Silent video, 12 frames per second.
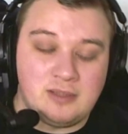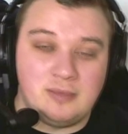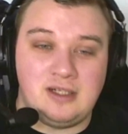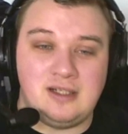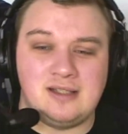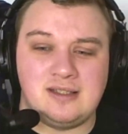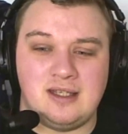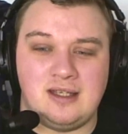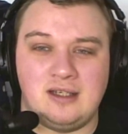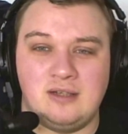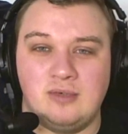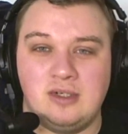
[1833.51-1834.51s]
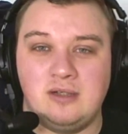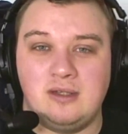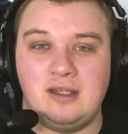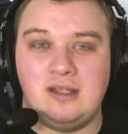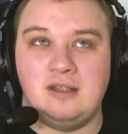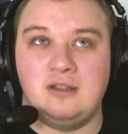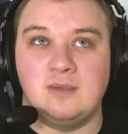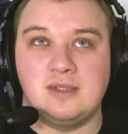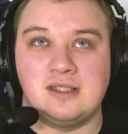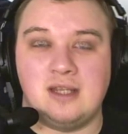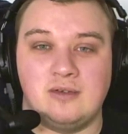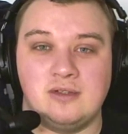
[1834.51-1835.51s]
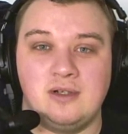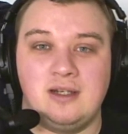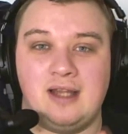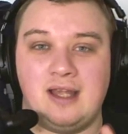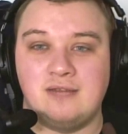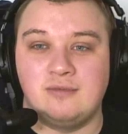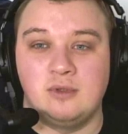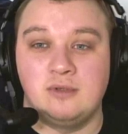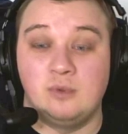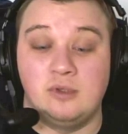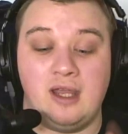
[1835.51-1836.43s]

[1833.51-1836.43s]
somebody did say, can you redo the USS Arizona and the H-44?